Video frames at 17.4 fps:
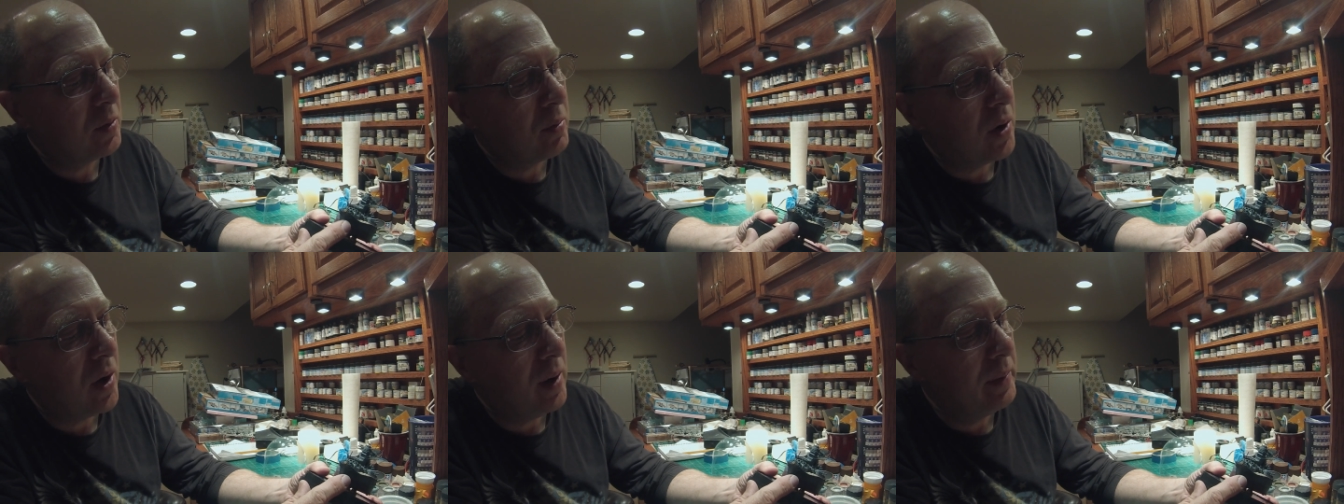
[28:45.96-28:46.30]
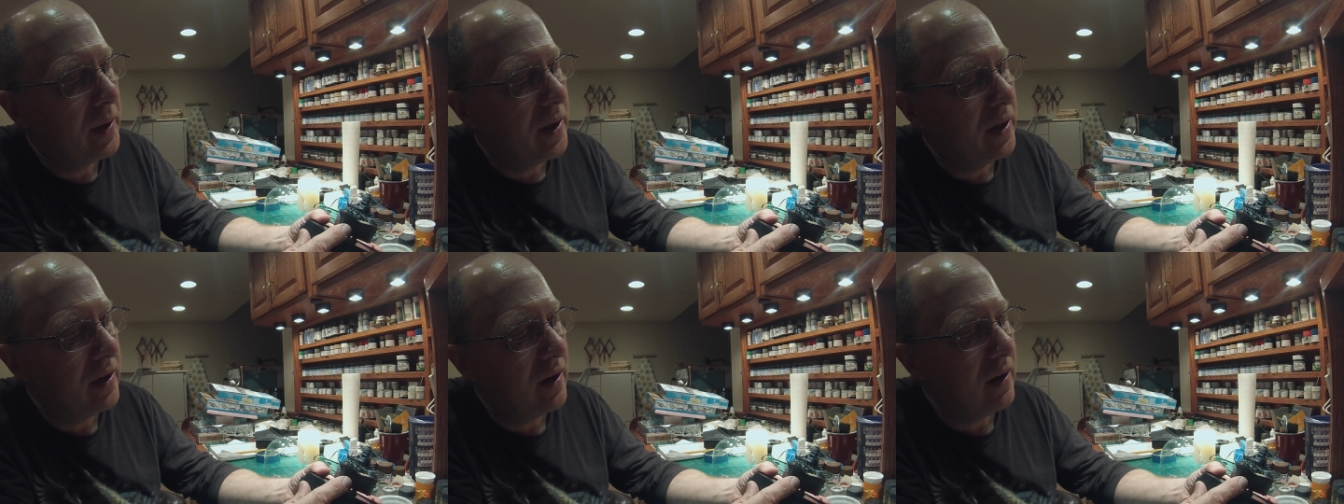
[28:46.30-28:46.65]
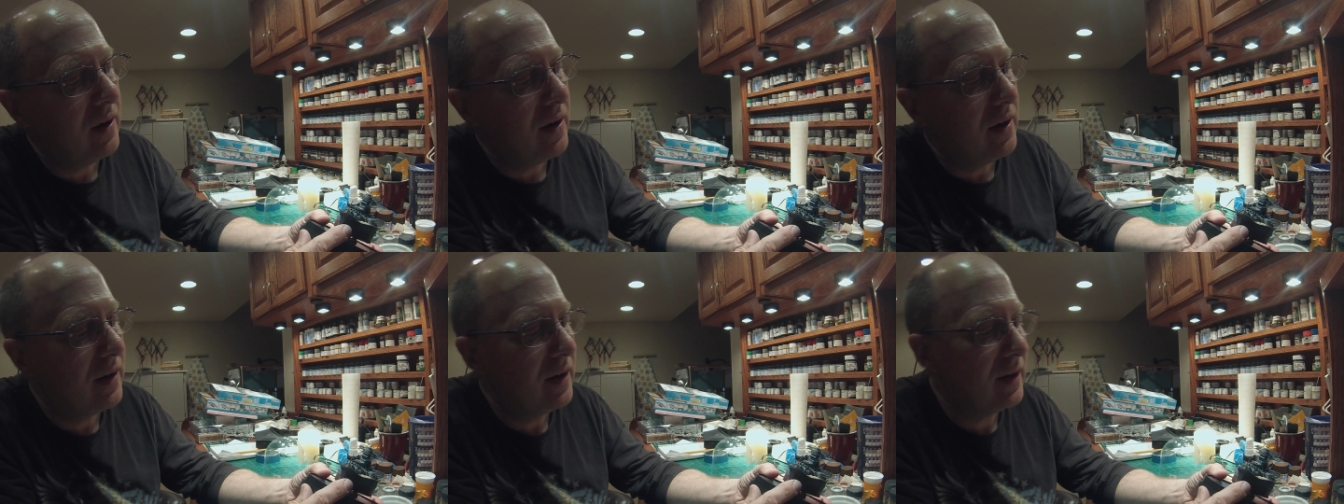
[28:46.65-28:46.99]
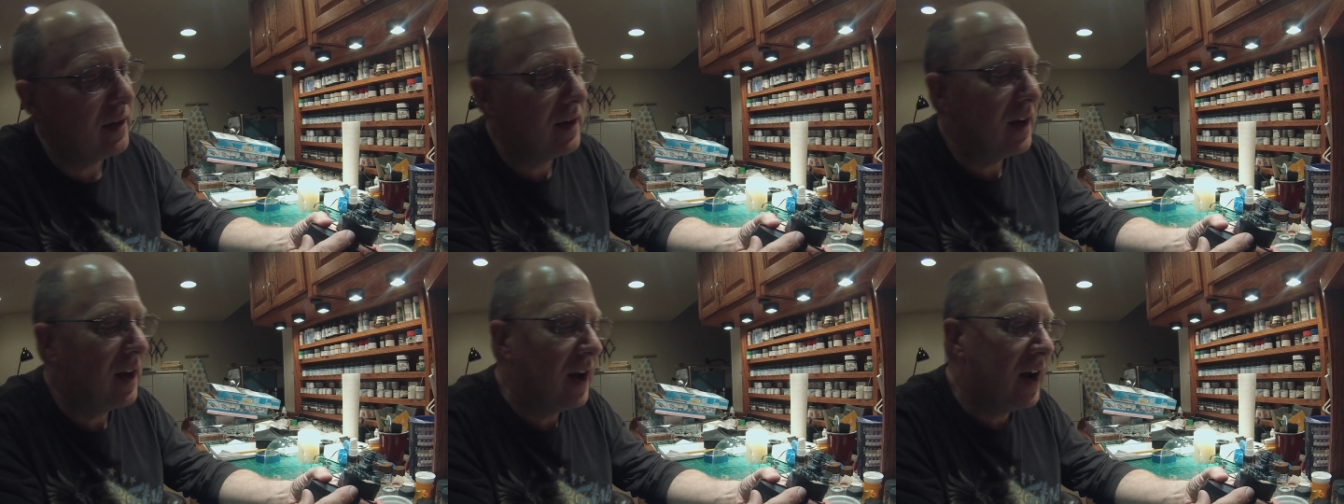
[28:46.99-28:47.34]
prominent
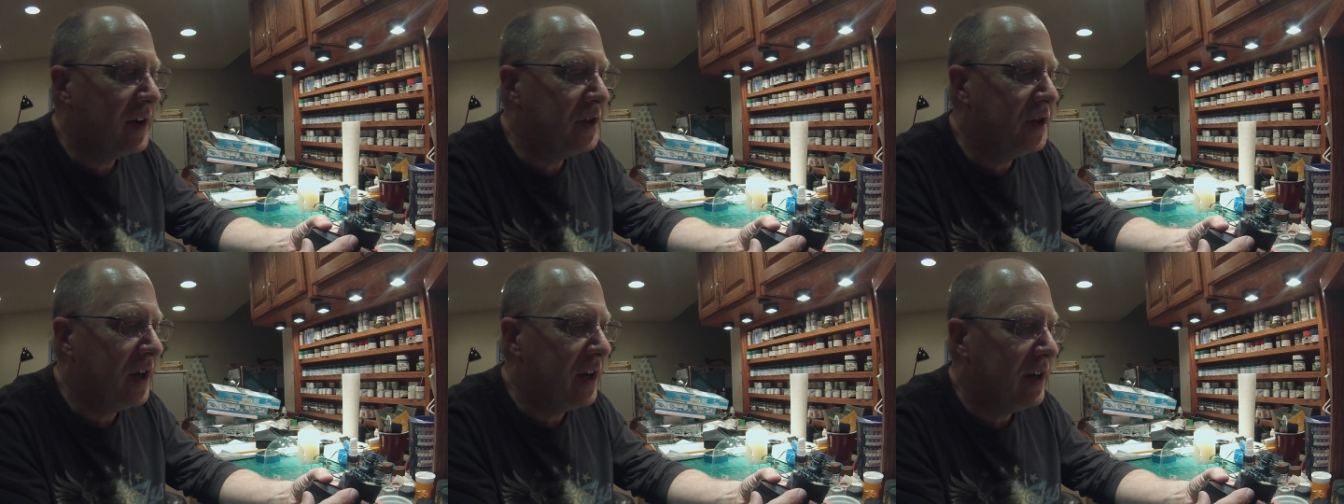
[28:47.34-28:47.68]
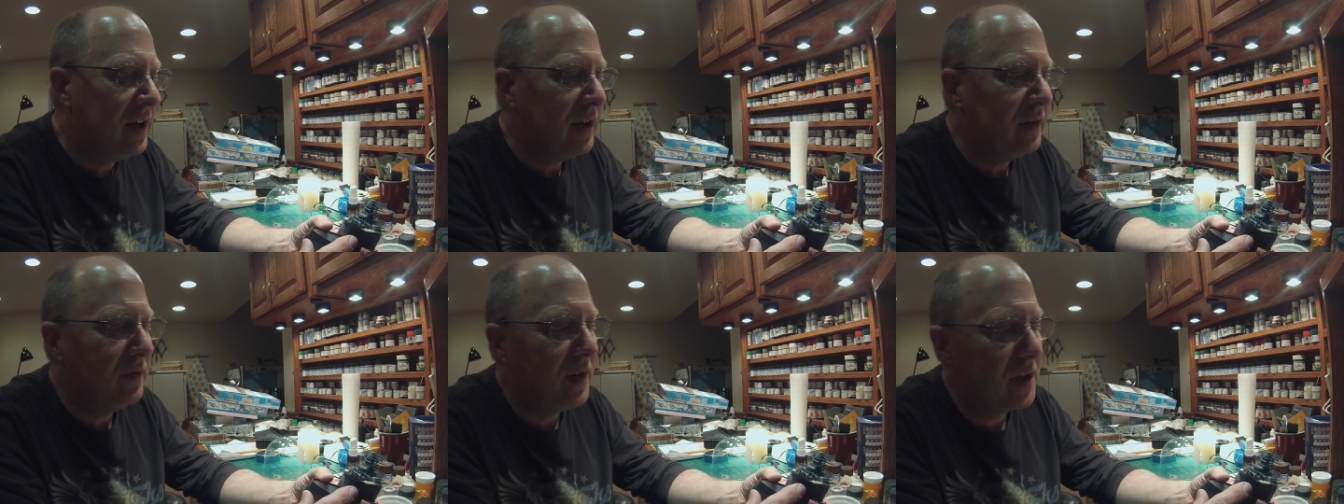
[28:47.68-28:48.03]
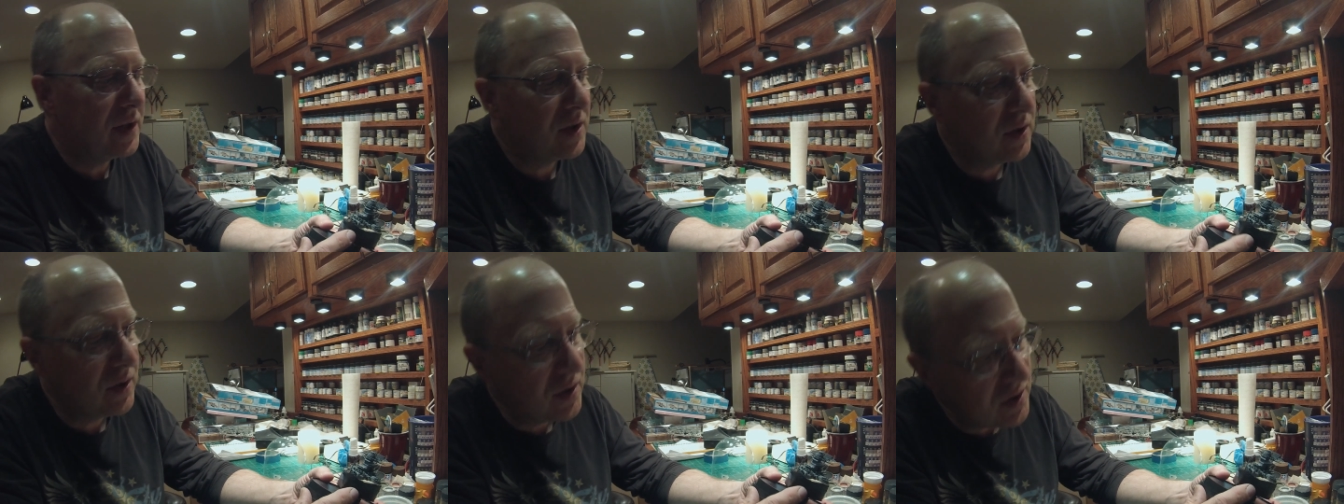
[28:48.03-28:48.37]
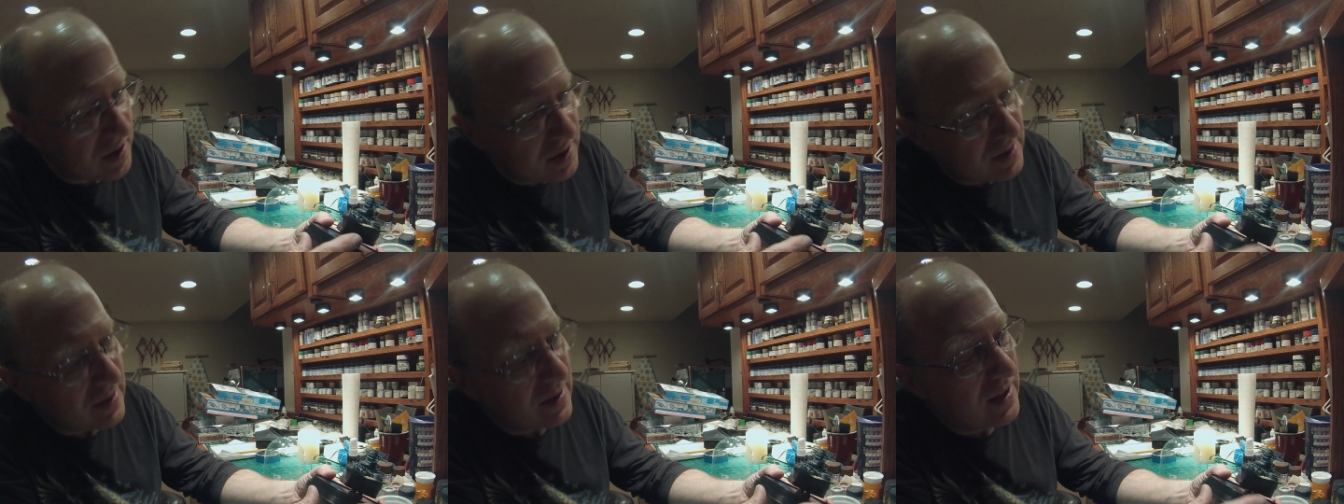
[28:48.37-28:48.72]
on IJN vessels.